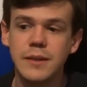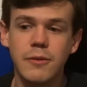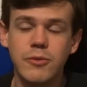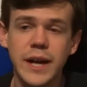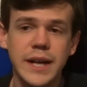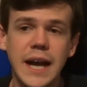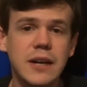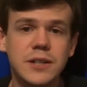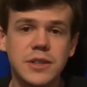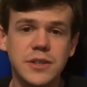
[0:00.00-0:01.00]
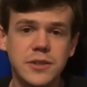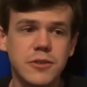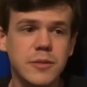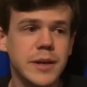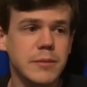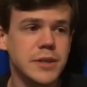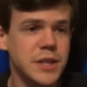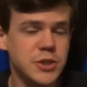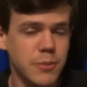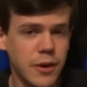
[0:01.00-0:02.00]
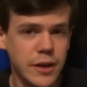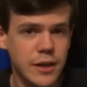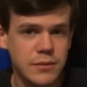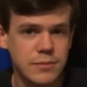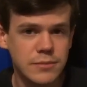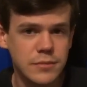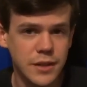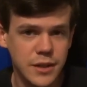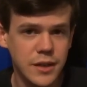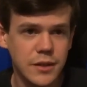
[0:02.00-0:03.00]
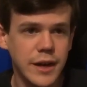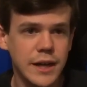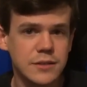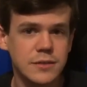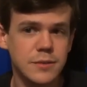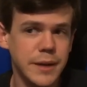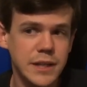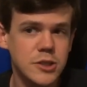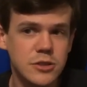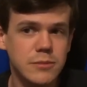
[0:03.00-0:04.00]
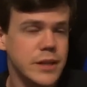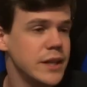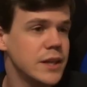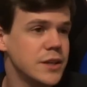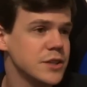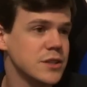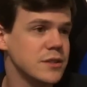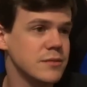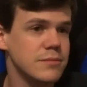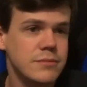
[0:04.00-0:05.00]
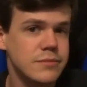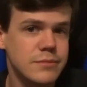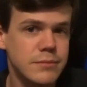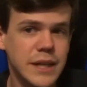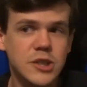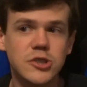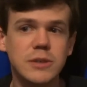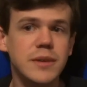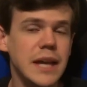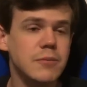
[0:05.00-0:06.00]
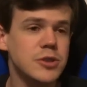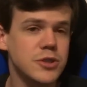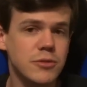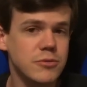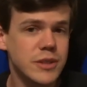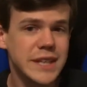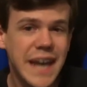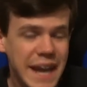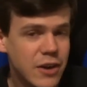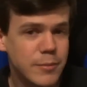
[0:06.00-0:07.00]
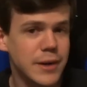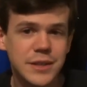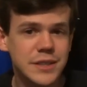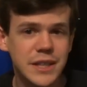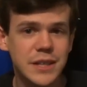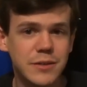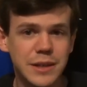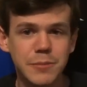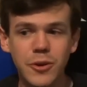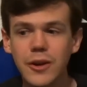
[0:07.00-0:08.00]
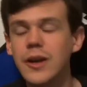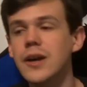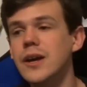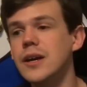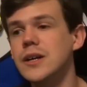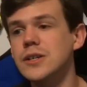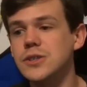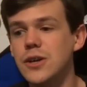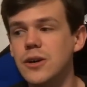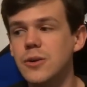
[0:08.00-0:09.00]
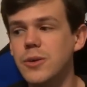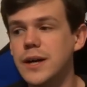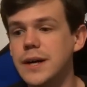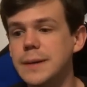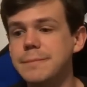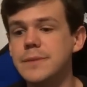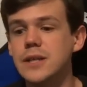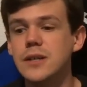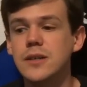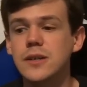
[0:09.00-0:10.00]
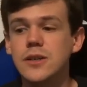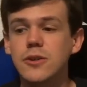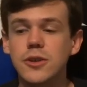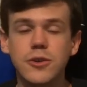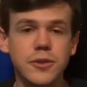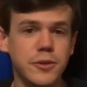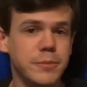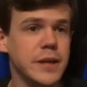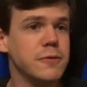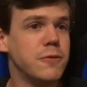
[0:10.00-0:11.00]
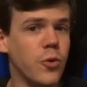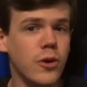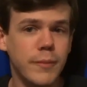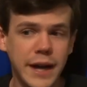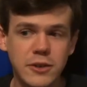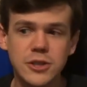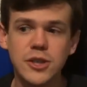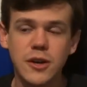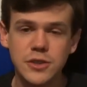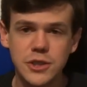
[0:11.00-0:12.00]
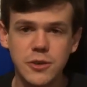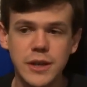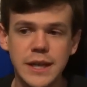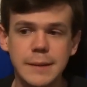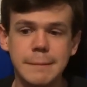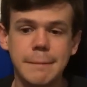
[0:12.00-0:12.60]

right now it, it's literally become a niche market. Nintendo has the mainstream media doesn't, mainstream gamers don't really care about Nintendo anymore. So um, your, your your big four: Microsoft, Sony,